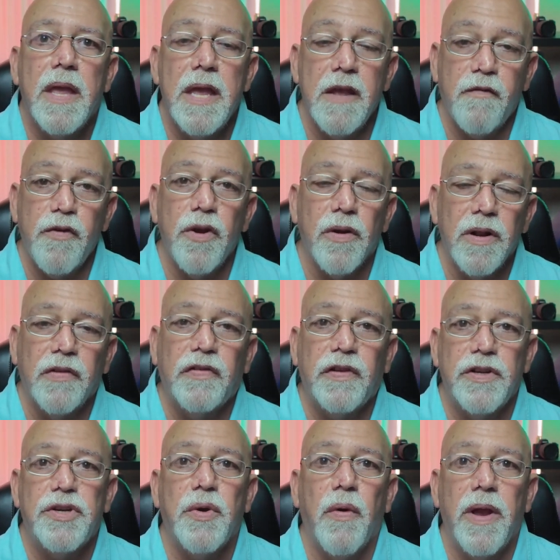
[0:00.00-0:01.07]
If you're in a
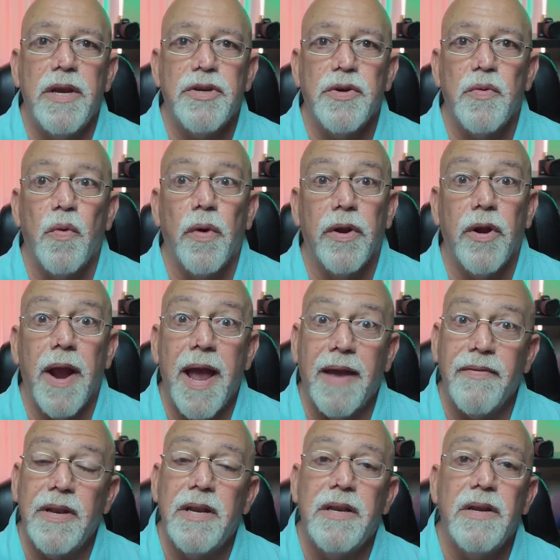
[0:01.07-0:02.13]
situation where you're
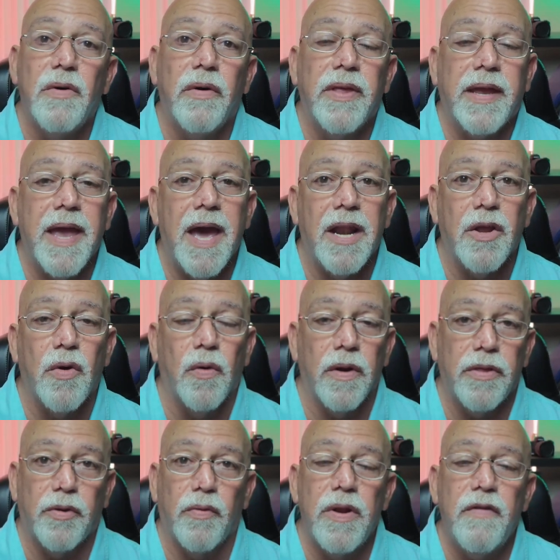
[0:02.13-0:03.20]
having to deal with a
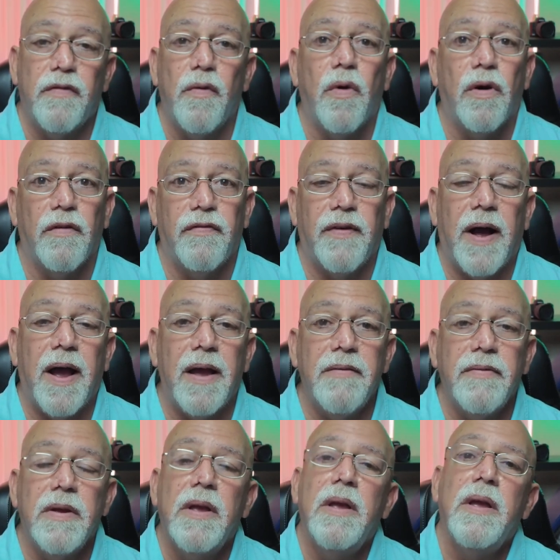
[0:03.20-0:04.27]
Category 3, 4, or
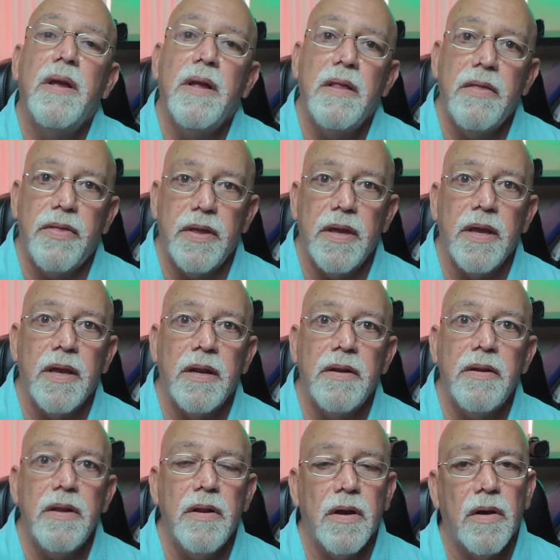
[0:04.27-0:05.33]
5,
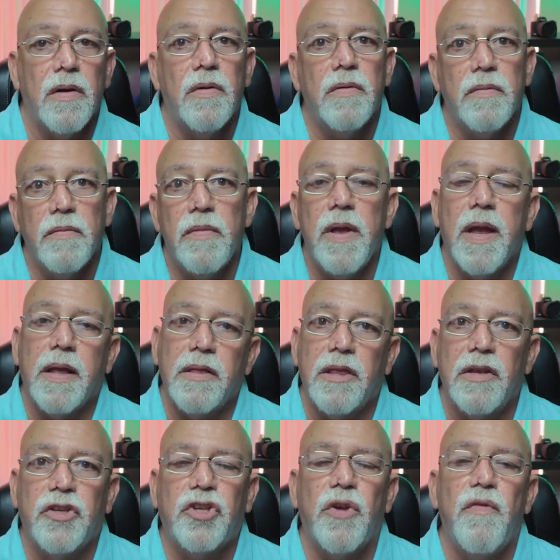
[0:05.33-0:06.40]
then,
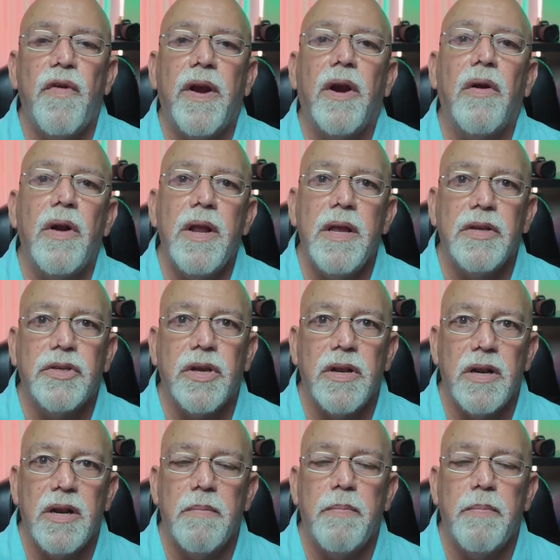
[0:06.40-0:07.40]
the severity is going to